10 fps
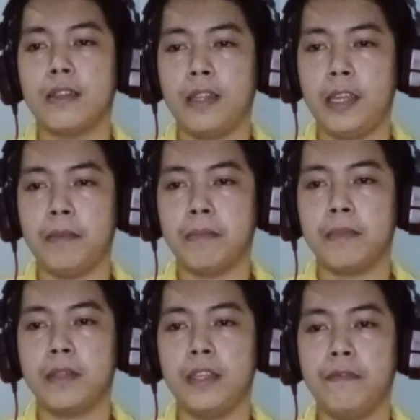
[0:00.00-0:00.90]
Name
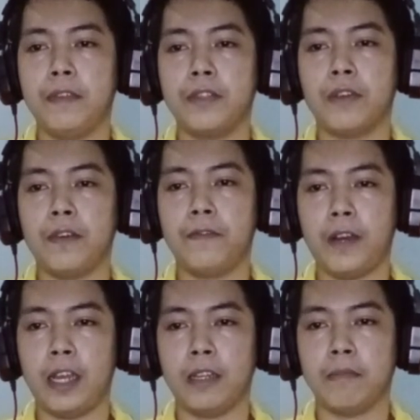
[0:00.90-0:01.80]
given to a
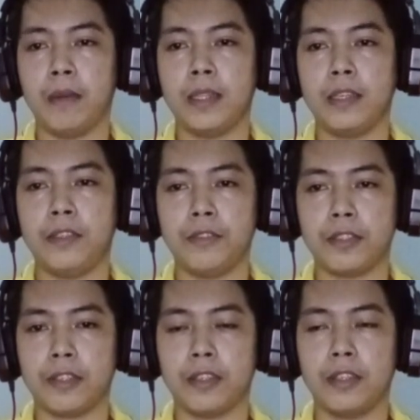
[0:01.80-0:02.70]
file by the
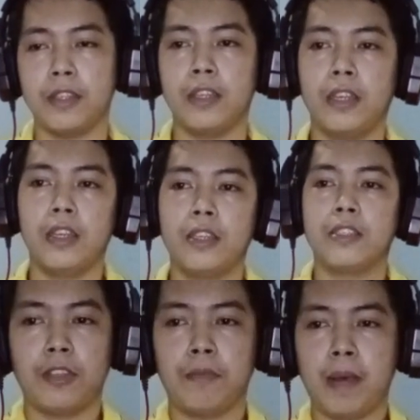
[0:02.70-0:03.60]
user.
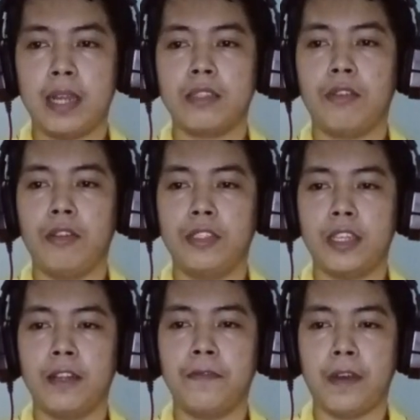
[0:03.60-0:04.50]
So back to
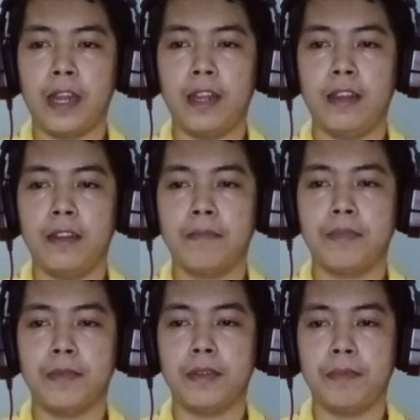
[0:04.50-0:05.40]
logical file
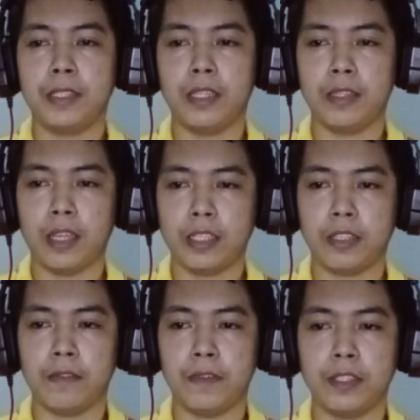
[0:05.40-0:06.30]

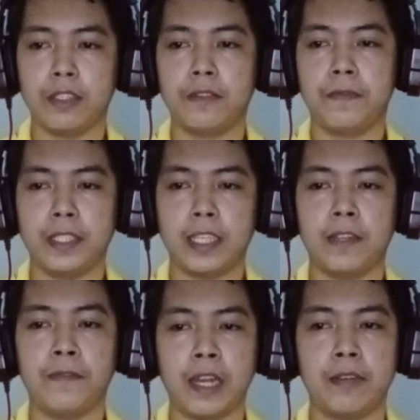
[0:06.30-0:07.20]
representation versus
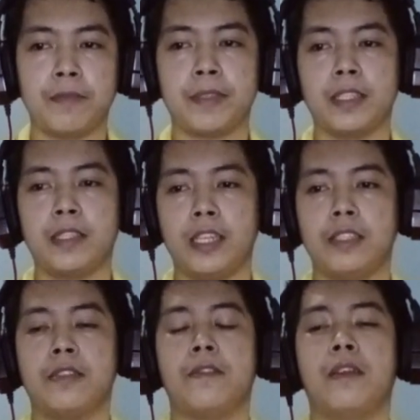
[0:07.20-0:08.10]
physical file
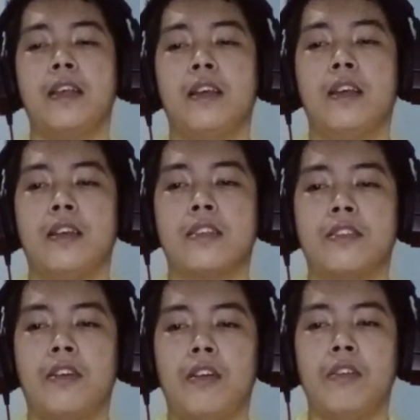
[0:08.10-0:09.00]
representation.
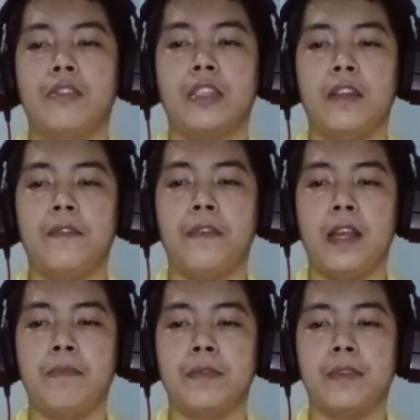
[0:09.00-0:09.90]
So logical
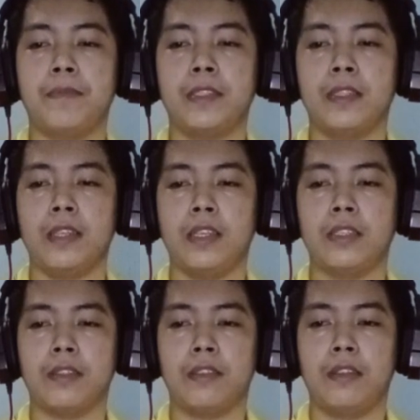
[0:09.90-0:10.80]
file
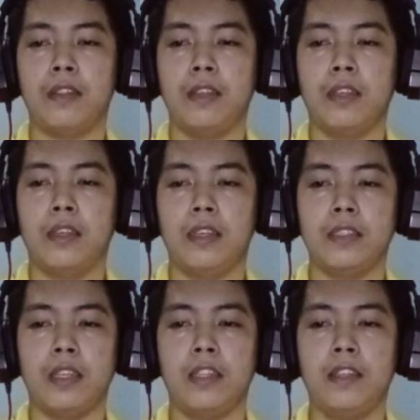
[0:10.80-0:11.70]
representation
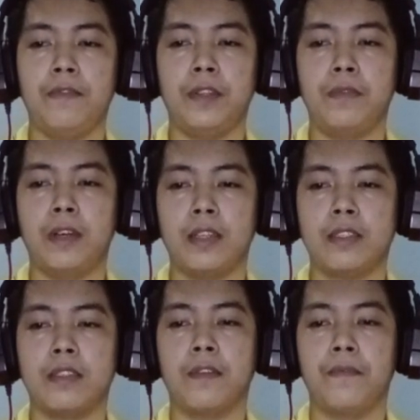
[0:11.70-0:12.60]
is an
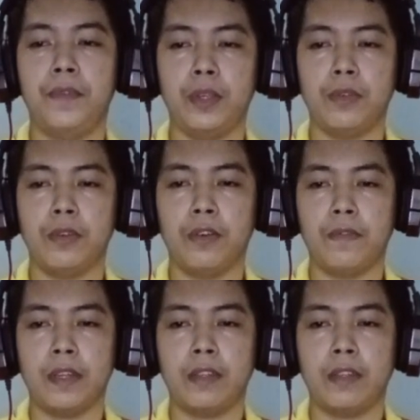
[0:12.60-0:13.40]
individual's view